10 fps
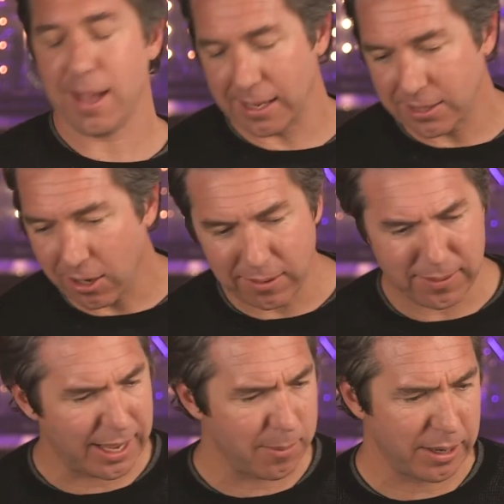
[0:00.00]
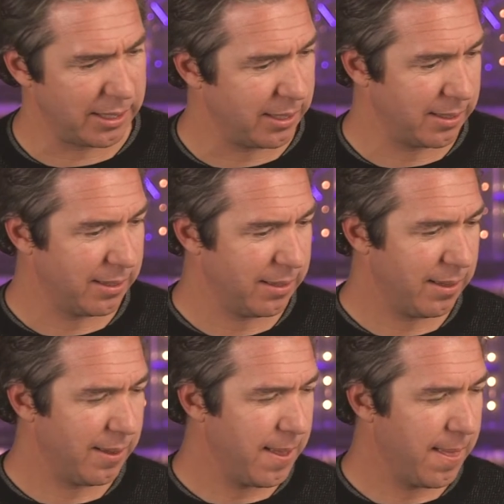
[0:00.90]
I started thinking about this.
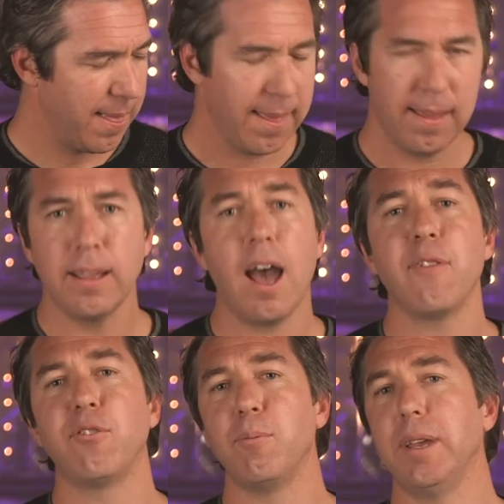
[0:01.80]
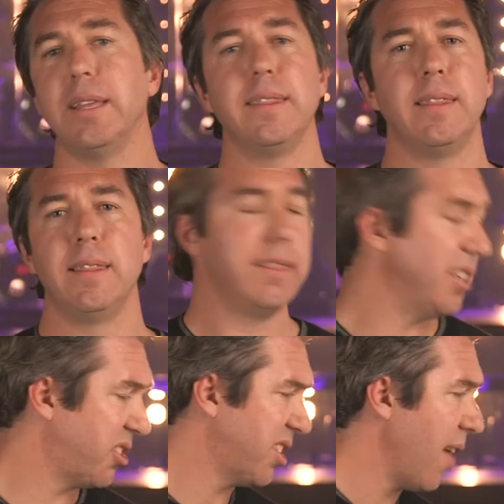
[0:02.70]
God forbid
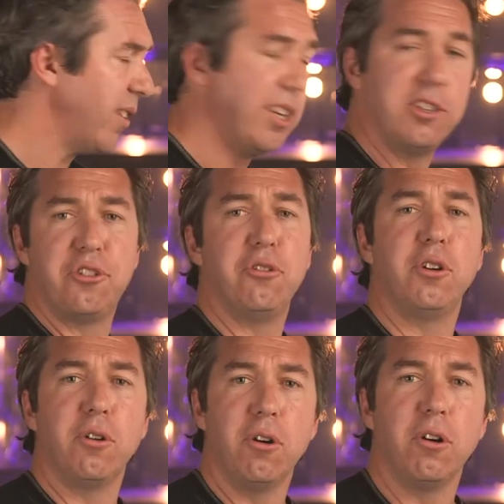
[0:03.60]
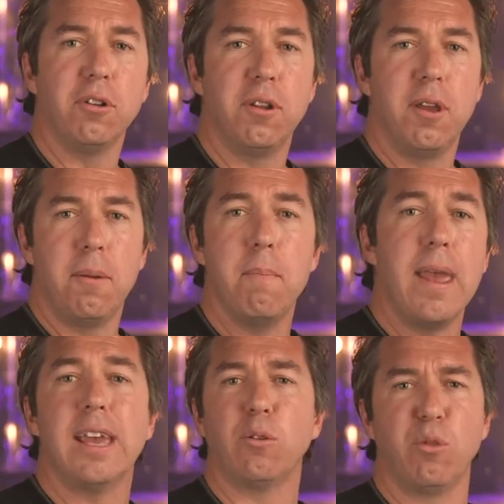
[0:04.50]
this 72-year-old
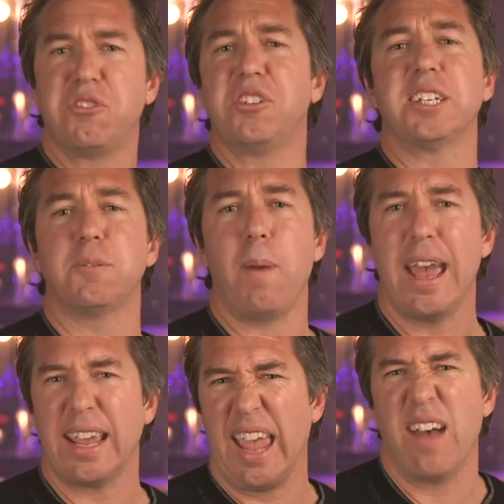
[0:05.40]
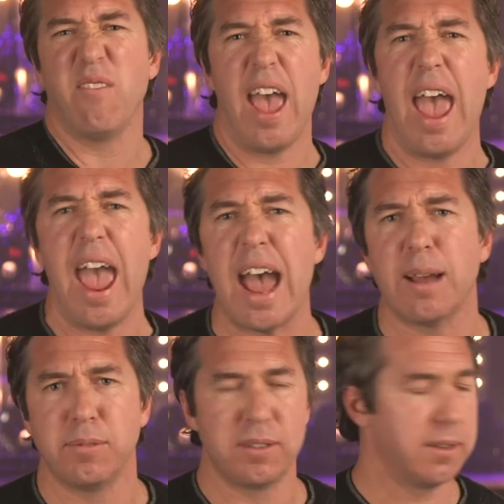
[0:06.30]
man with six-pack of
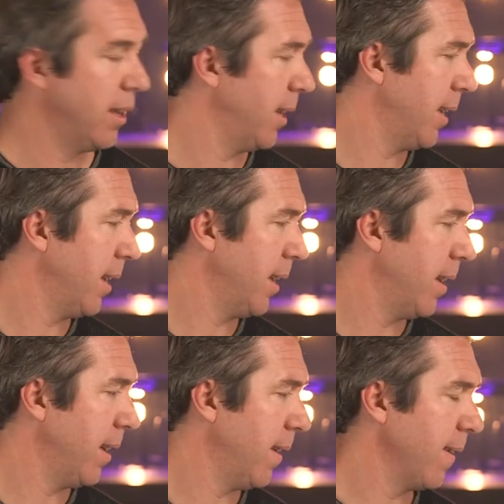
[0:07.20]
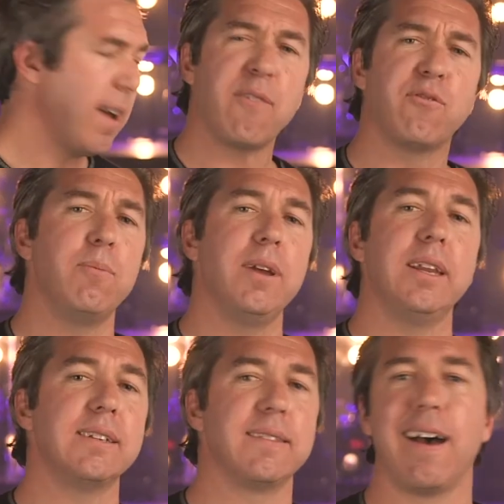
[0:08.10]
abs, God forbid
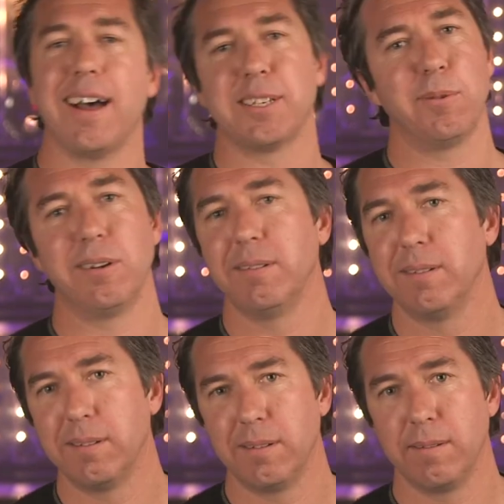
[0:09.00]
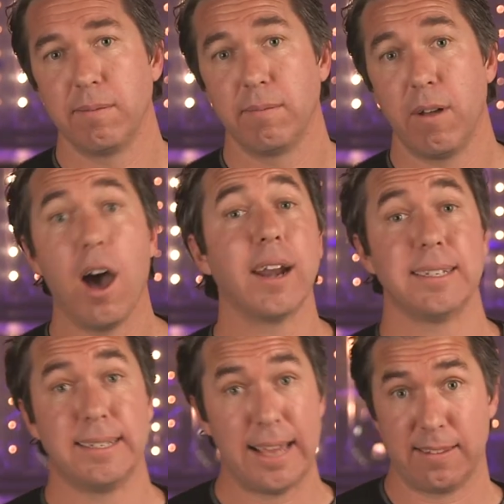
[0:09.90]
he's in the hospital on
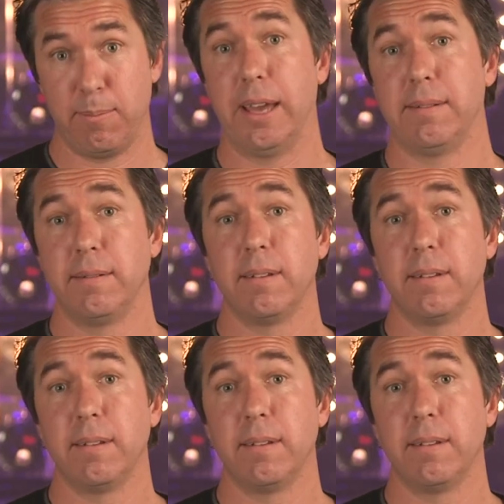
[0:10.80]
his deathbed.